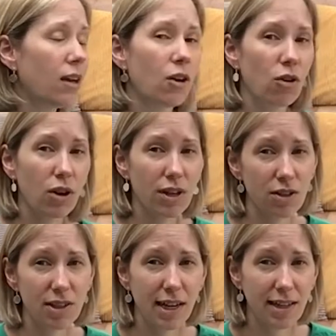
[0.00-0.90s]
or
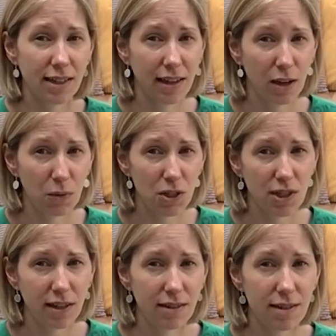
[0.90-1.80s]
understanding language
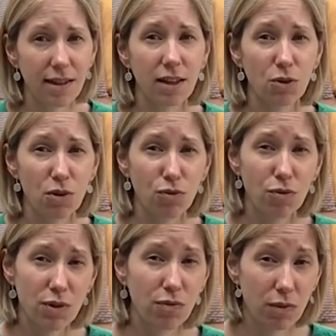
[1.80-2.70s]
skills, and those
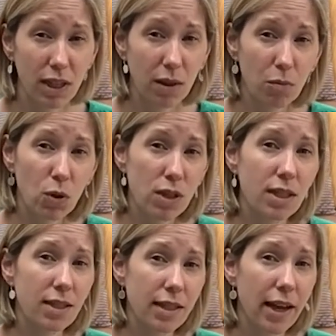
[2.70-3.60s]
are really
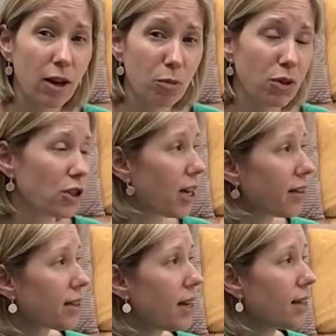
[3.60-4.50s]
important to help your
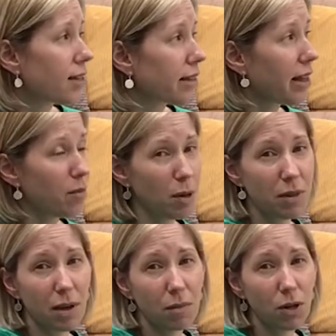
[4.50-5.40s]
child to climb up
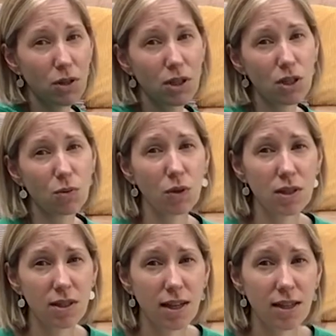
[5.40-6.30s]
that mountain
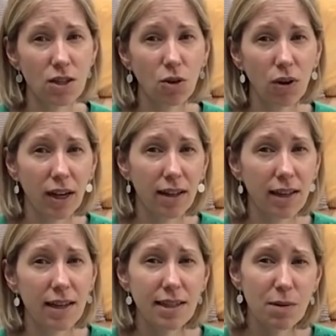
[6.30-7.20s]
towards that talking,
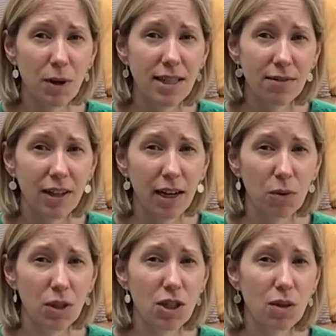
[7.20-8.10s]
that expressive
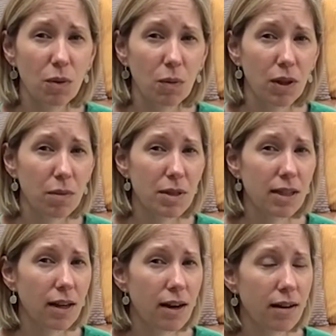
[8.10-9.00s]
language that we want them
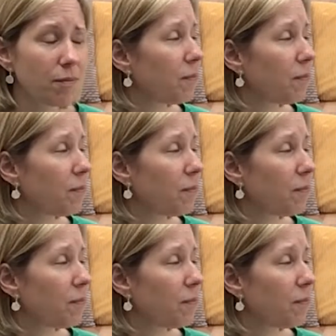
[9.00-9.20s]
to learn.